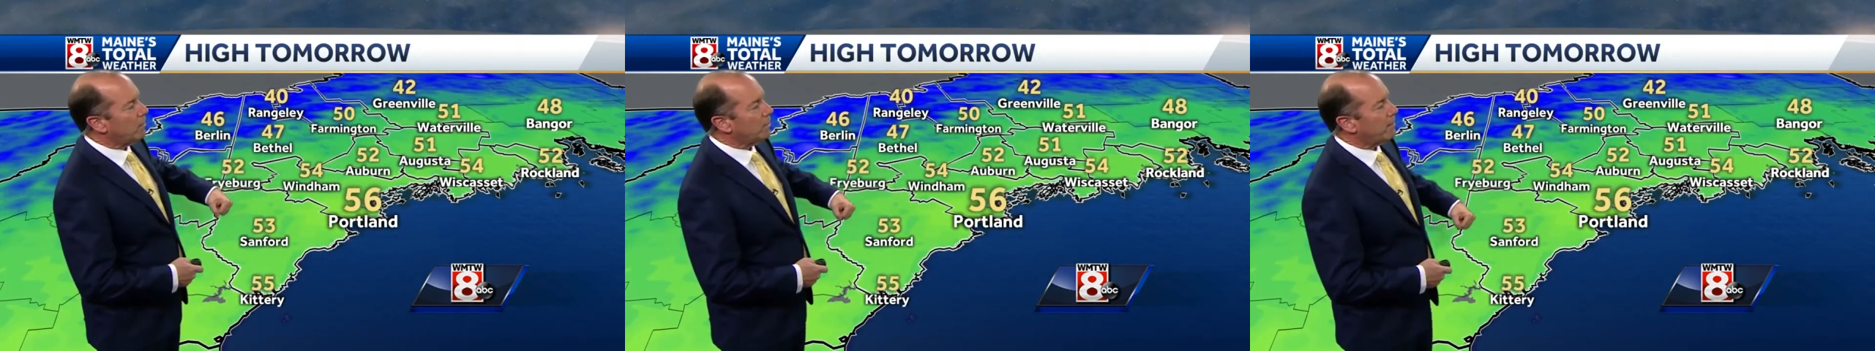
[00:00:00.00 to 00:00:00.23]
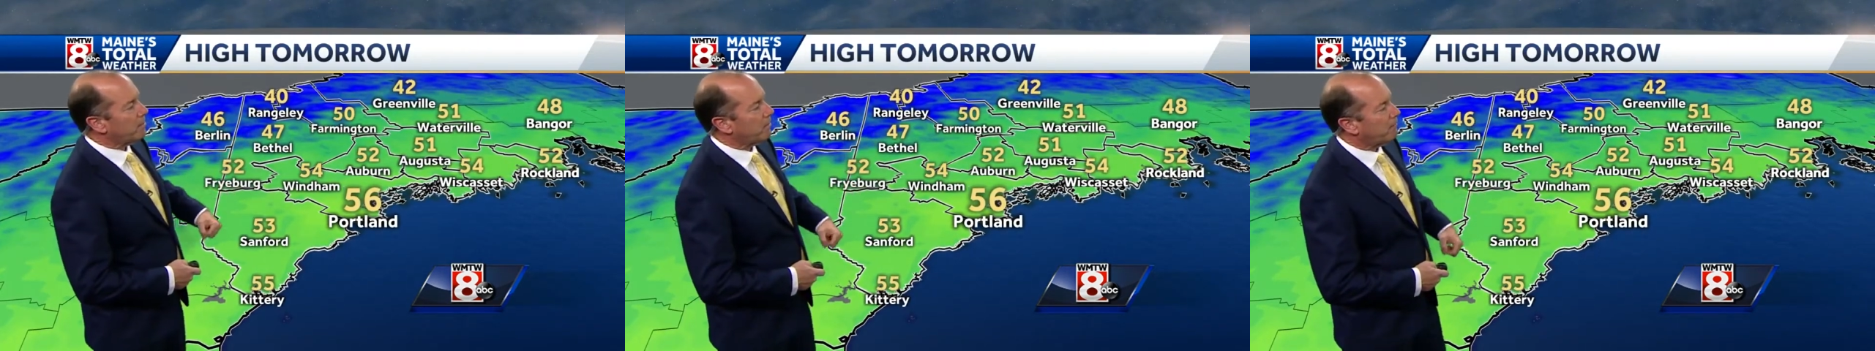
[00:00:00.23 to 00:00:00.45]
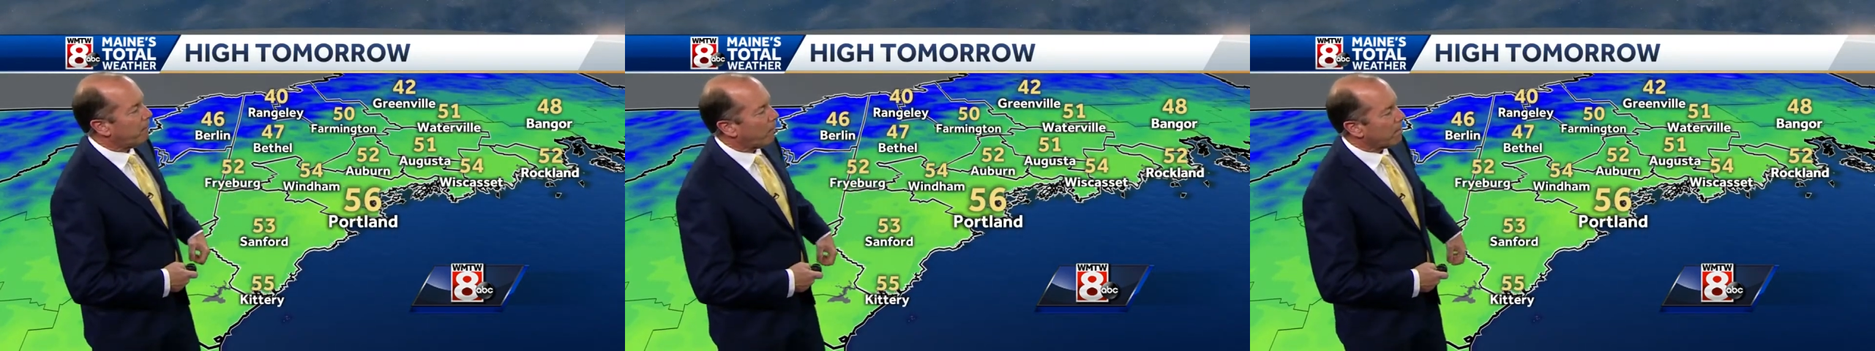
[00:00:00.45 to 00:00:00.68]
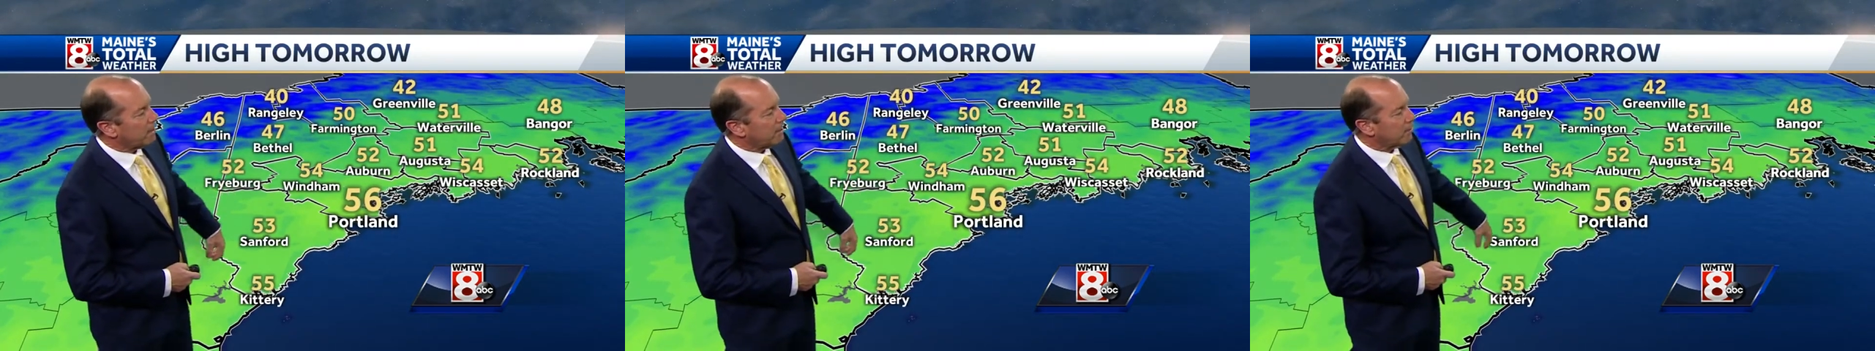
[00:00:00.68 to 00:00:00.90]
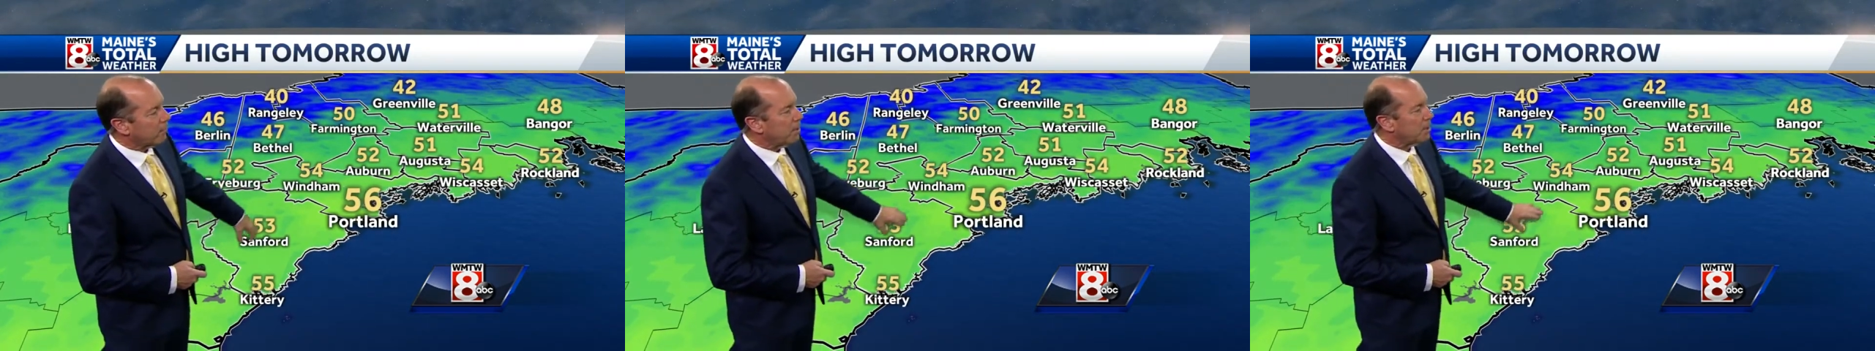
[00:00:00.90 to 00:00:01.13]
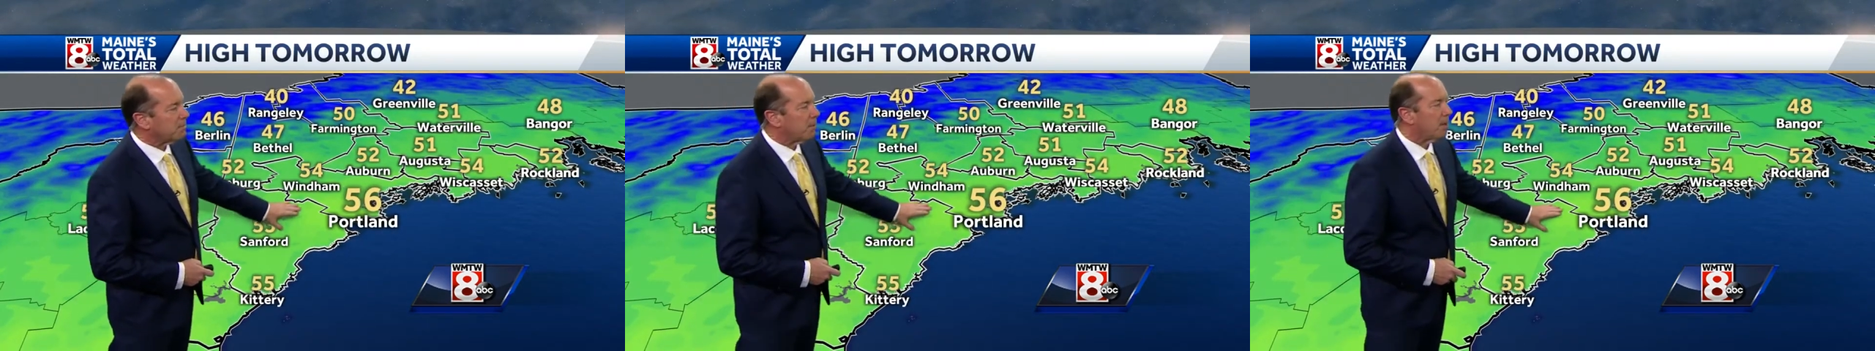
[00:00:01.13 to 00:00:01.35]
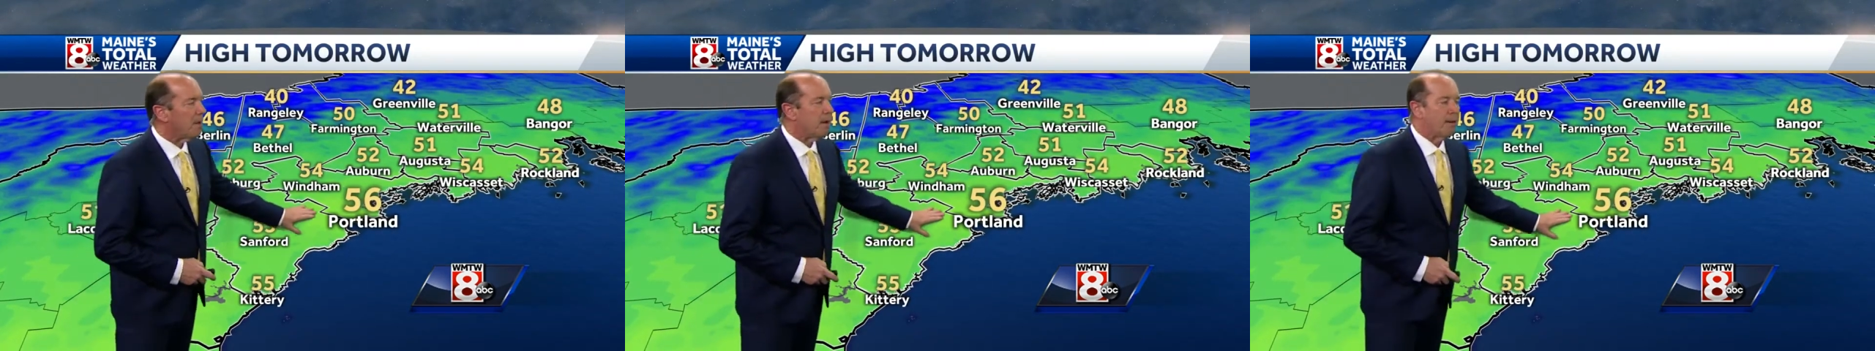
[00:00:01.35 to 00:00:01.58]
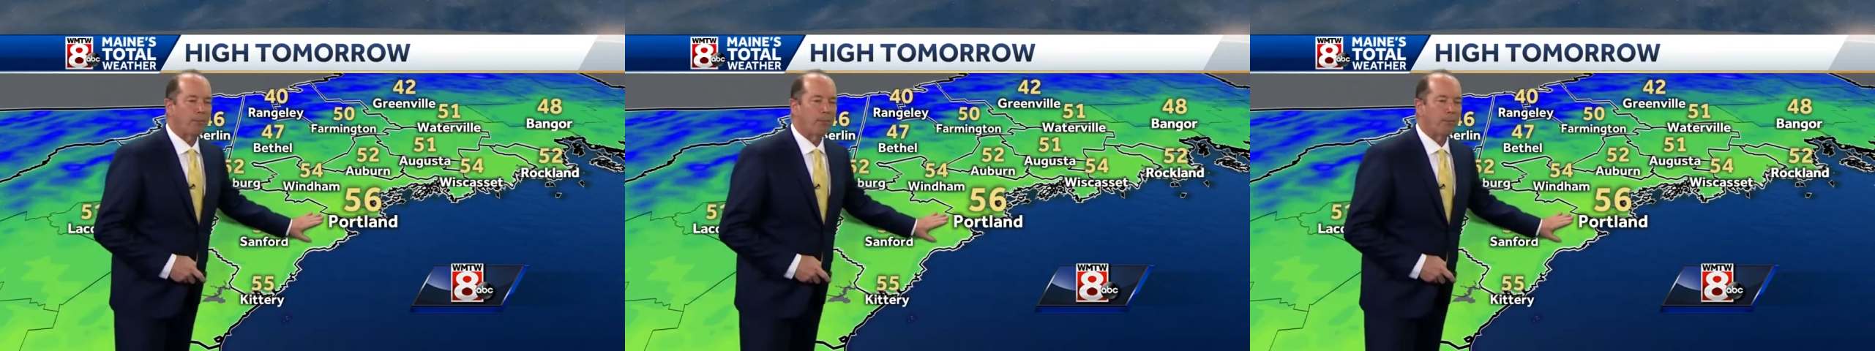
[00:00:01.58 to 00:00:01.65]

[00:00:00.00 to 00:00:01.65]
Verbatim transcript: only up to 40 degrees, but